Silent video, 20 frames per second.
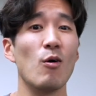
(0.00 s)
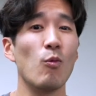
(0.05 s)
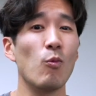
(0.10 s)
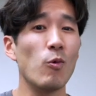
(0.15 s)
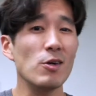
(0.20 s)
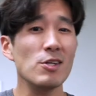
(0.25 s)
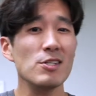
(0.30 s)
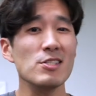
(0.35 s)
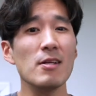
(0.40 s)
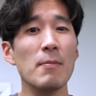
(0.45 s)

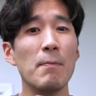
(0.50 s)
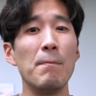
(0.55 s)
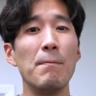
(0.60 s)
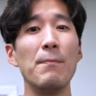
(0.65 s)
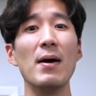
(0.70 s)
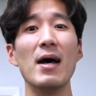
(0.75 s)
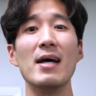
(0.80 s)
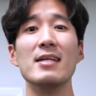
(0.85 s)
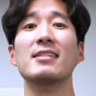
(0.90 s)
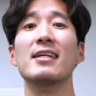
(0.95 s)
what is the
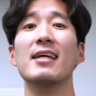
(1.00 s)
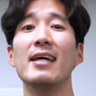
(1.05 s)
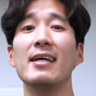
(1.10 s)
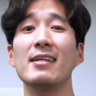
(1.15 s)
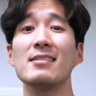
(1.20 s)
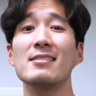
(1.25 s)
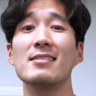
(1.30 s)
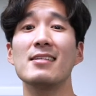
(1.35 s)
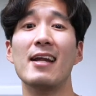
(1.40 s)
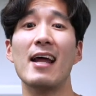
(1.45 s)
best
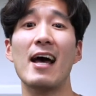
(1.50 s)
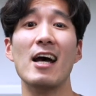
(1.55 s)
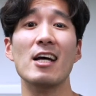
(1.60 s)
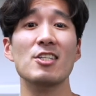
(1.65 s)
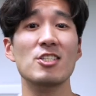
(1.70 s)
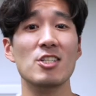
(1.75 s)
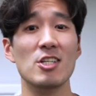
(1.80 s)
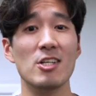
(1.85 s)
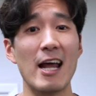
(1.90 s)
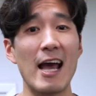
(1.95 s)
cadence that I
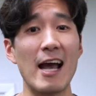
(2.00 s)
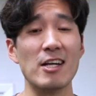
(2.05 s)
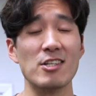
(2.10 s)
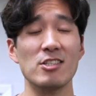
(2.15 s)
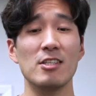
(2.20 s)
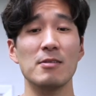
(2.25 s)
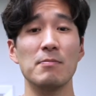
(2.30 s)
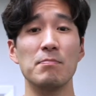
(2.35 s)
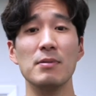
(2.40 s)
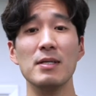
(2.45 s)
should
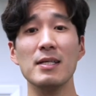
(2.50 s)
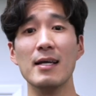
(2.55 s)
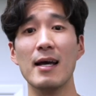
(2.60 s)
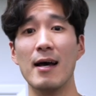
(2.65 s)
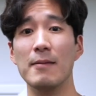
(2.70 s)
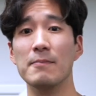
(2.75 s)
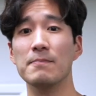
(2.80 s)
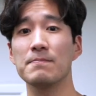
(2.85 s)
actually be at?